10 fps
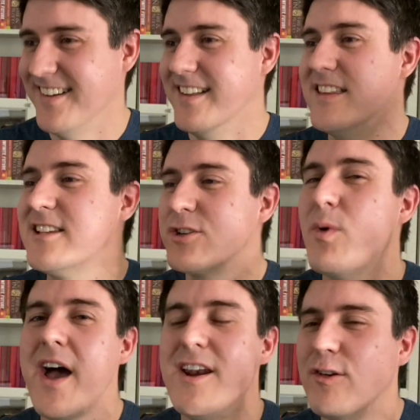This is
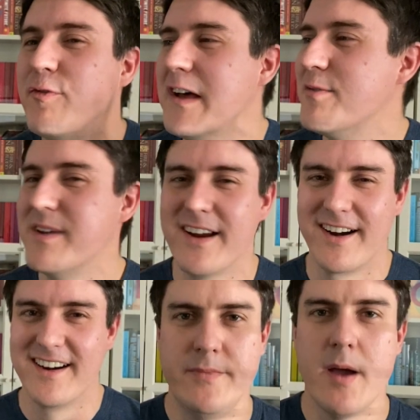why I don't film
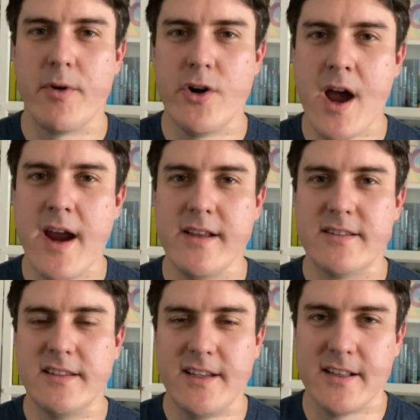here. Number 9 is
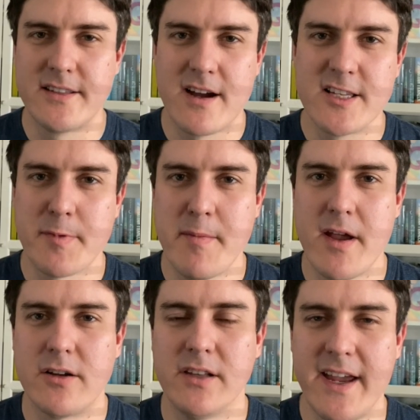The Dilettantes by
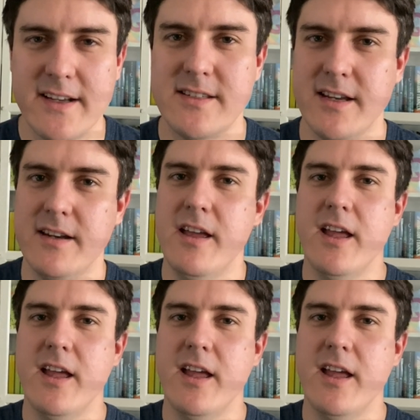Michael Hinkston.